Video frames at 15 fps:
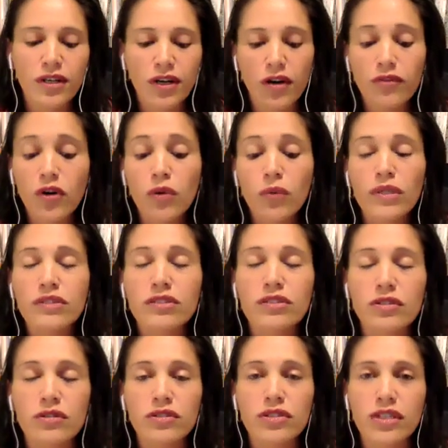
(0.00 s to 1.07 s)
of always
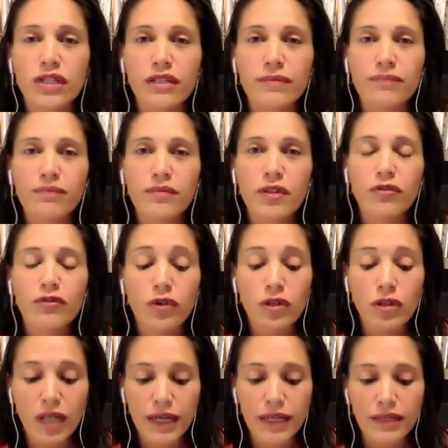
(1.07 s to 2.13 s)
searching for
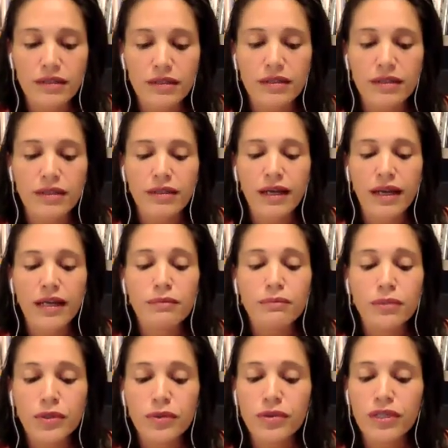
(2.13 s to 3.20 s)
light and
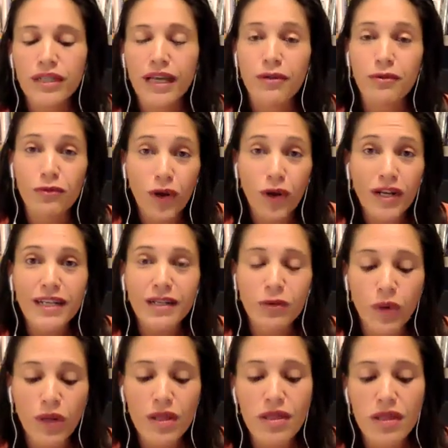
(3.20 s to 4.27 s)
beauty and running
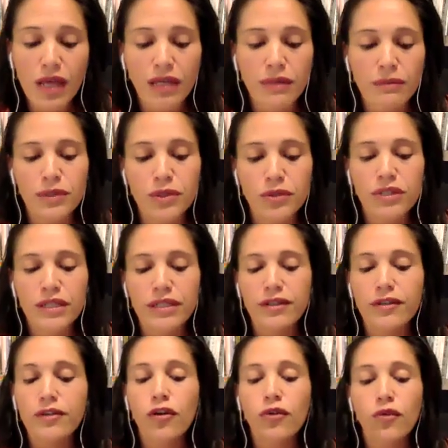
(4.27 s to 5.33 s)
with that beauty
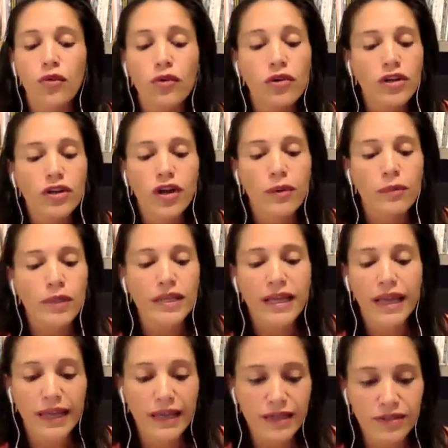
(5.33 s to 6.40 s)
in our origami
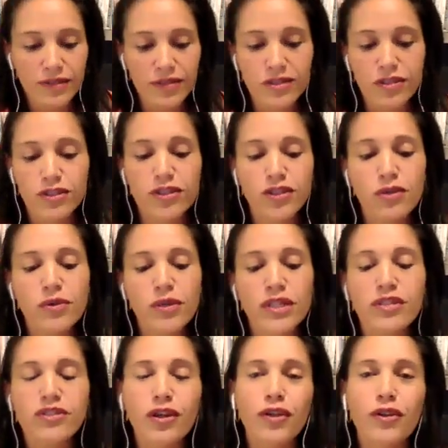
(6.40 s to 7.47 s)
hands to show
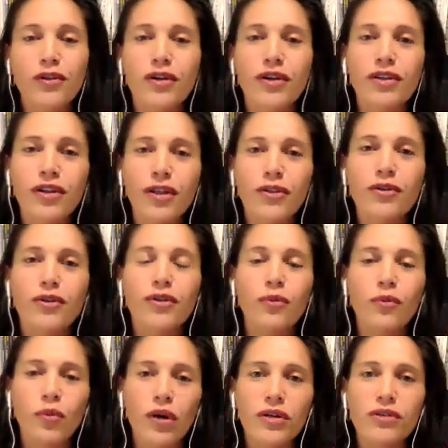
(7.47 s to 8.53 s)
each other another
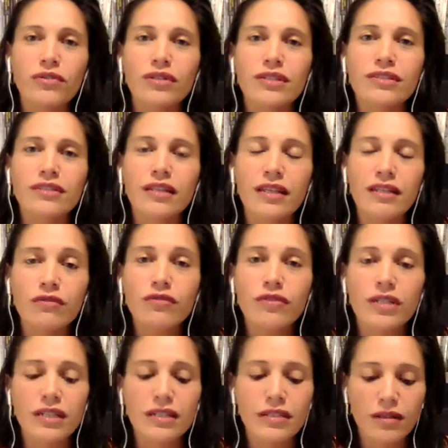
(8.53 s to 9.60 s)
wondrous,
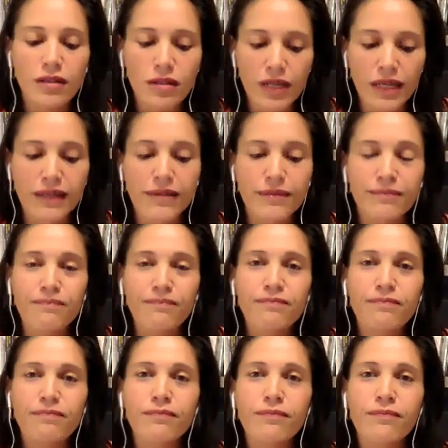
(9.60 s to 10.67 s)
infinite thing.
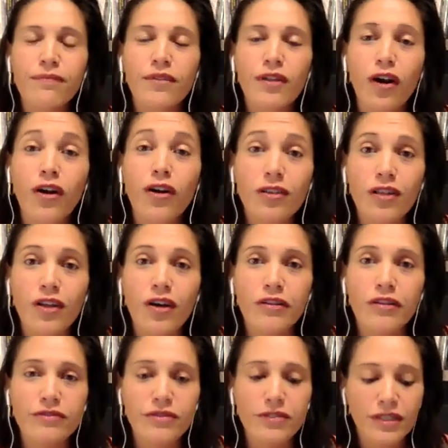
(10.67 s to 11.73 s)
Our love